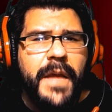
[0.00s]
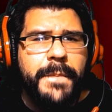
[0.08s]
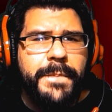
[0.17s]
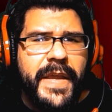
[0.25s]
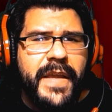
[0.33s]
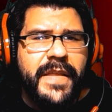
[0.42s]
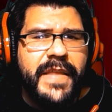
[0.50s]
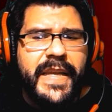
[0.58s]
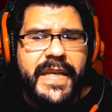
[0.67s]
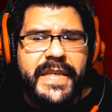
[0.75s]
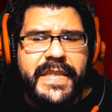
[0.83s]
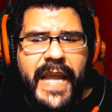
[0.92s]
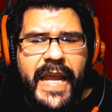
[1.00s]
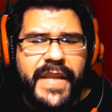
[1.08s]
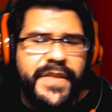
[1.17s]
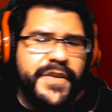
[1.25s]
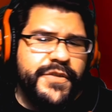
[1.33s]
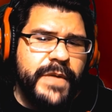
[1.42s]
being that he's
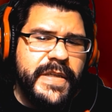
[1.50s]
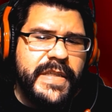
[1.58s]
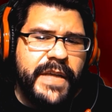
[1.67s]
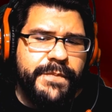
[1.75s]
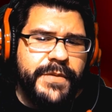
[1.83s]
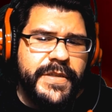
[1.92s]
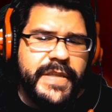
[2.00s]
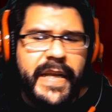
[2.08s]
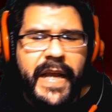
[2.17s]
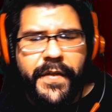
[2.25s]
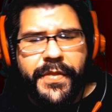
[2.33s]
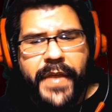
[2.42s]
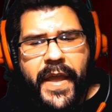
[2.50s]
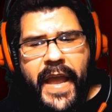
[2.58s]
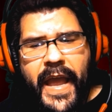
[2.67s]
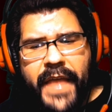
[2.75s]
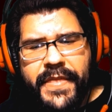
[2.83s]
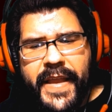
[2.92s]
gaining the 27% health
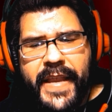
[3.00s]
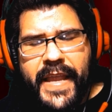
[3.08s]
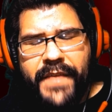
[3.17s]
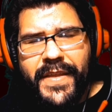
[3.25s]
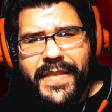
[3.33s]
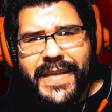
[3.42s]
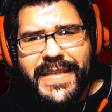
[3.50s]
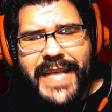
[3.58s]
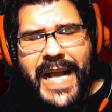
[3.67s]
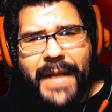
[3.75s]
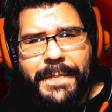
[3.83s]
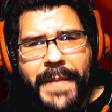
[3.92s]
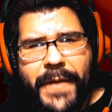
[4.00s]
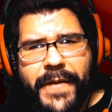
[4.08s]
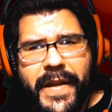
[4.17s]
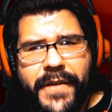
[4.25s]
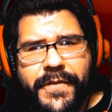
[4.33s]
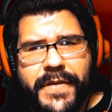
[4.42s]
and then giving the attack power
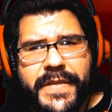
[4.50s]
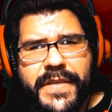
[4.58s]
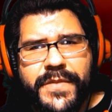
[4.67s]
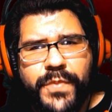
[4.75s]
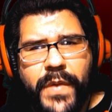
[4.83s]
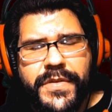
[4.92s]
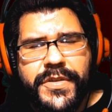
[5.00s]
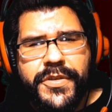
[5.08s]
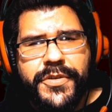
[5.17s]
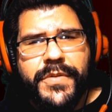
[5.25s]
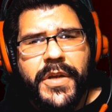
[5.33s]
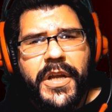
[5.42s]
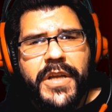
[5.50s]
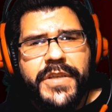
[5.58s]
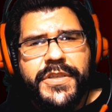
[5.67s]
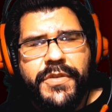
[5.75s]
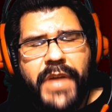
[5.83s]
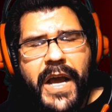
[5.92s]
increase as well too.
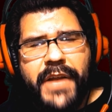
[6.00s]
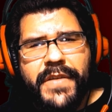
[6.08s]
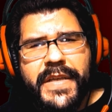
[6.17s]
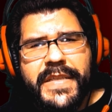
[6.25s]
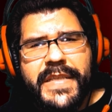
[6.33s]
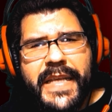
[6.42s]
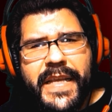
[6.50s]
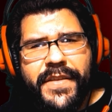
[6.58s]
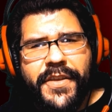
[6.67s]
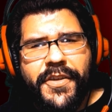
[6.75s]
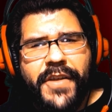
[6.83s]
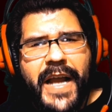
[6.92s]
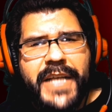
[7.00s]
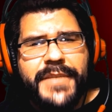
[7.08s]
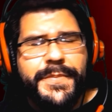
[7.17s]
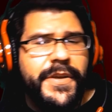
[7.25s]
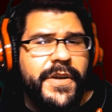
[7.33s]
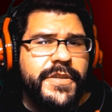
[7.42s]
So not only is he healing your guys,
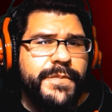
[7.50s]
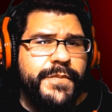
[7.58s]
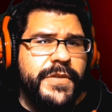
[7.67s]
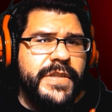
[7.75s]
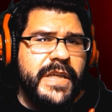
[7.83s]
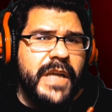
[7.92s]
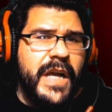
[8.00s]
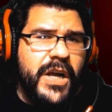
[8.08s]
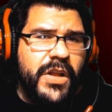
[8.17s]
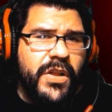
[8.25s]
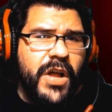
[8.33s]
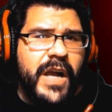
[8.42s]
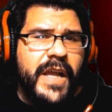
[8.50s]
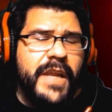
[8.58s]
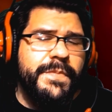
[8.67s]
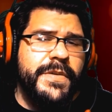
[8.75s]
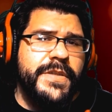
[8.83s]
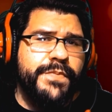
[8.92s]
but he also puts a clock and he
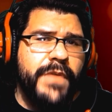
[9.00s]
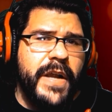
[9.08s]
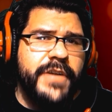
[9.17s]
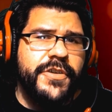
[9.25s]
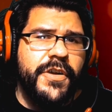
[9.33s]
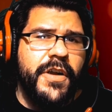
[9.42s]
puts pressure